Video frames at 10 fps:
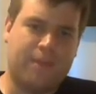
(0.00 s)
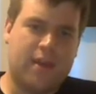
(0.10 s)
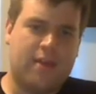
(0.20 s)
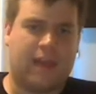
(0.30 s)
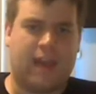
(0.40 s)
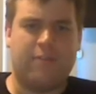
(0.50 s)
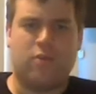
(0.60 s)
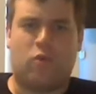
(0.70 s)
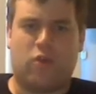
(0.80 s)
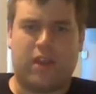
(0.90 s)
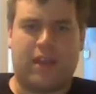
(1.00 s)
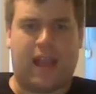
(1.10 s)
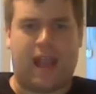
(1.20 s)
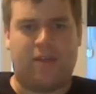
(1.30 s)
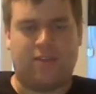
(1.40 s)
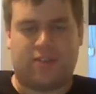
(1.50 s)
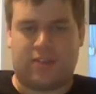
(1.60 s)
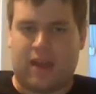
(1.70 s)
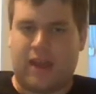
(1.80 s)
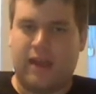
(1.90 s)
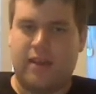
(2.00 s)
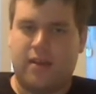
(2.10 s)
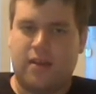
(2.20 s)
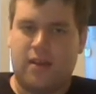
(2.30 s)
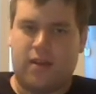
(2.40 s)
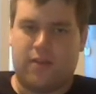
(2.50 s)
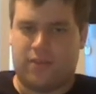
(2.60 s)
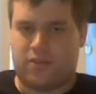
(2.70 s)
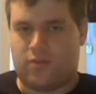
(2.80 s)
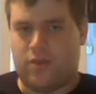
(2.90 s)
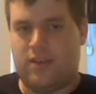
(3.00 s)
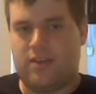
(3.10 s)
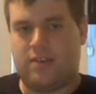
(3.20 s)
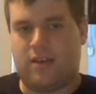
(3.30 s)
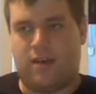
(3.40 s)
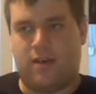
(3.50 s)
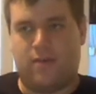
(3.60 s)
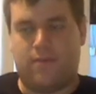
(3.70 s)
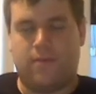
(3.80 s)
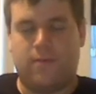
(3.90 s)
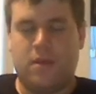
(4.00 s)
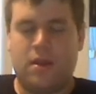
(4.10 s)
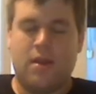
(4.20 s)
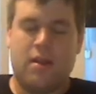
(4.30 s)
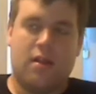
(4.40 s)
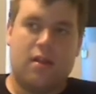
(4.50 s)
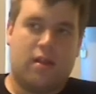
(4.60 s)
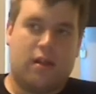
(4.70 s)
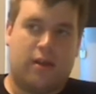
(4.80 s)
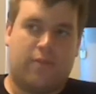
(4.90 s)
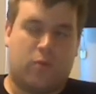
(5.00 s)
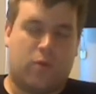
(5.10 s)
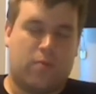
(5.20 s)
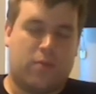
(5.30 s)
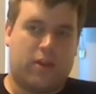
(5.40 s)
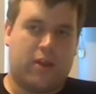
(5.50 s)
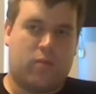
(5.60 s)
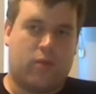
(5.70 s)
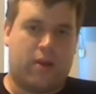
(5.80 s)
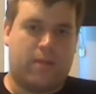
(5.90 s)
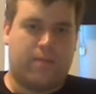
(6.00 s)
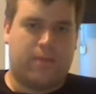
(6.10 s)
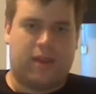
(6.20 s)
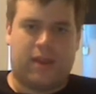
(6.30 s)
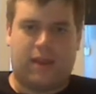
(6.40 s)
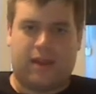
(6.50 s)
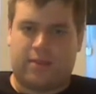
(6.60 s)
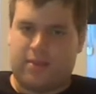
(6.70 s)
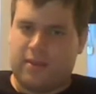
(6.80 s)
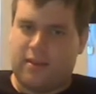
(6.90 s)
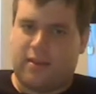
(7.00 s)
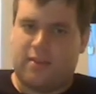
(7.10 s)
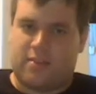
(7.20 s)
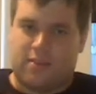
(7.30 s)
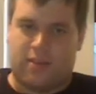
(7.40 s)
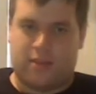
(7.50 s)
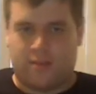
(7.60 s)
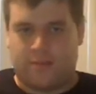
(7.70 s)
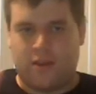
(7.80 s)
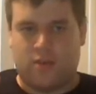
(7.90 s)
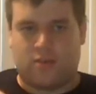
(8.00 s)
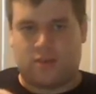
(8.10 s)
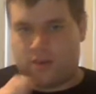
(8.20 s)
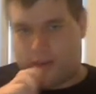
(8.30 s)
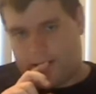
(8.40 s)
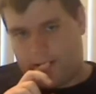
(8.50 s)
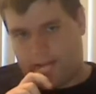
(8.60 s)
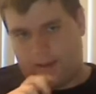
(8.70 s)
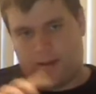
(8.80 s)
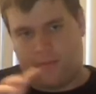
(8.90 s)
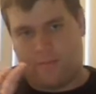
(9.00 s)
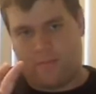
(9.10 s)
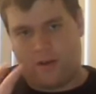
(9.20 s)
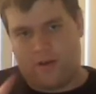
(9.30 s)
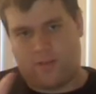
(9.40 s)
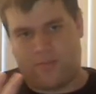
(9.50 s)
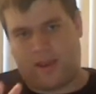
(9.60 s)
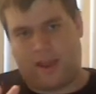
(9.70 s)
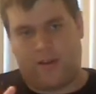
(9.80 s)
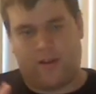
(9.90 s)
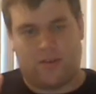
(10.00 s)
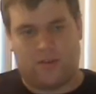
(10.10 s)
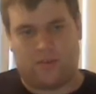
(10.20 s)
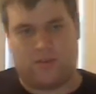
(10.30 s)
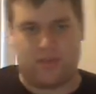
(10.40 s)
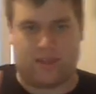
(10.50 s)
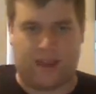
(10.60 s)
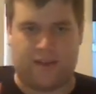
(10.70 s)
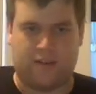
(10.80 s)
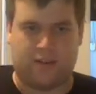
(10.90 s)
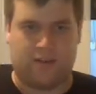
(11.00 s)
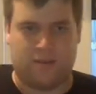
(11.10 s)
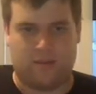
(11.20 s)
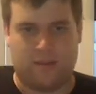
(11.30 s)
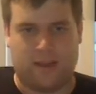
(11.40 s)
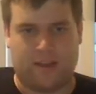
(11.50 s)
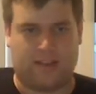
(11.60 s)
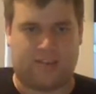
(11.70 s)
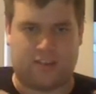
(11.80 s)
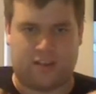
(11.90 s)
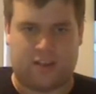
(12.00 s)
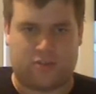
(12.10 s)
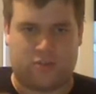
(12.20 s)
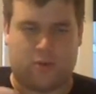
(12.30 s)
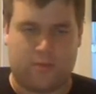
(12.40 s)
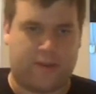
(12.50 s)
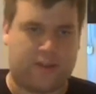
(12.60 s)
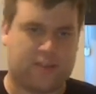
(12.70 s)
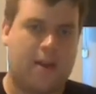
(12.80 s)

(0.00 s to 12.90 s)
They have you walking outside on the streets of Woodbury, where I think, because the video's kind of hard to make out in terms of the character, because there's a lot of strobe effects.